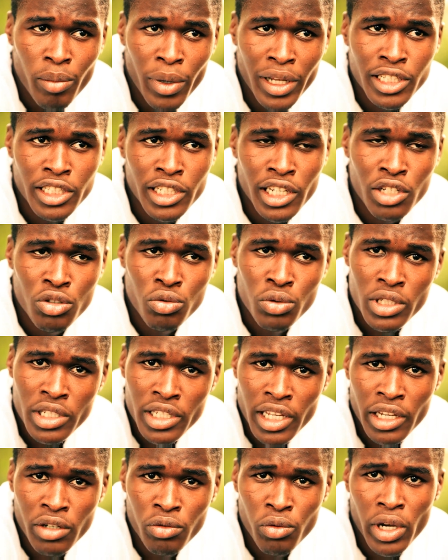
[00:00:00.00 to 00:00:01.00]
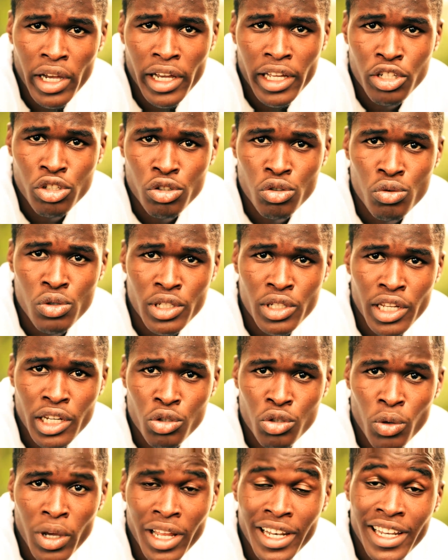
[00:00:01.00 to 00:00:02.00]
But yet we're saying we're at UZ,
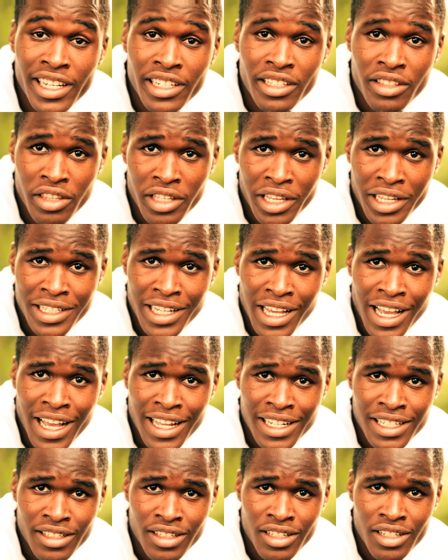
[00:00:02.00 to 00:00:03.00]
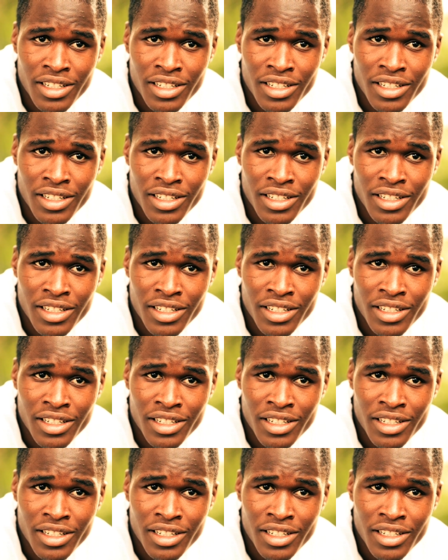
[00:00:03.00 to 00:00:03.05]
we're learning theatre arts.